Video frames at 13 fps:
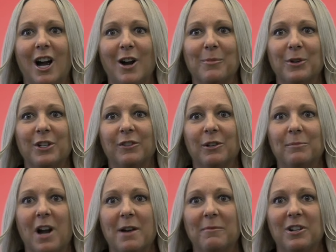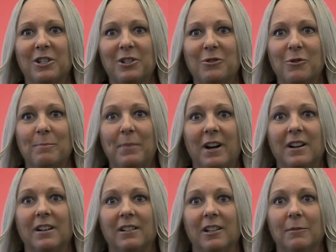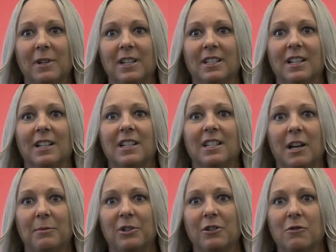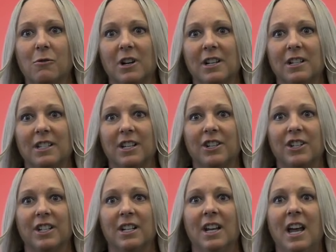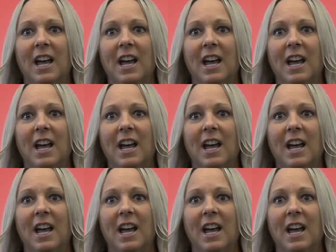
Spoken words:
Our Birchfield Primary School Parent Club is an exceptional organization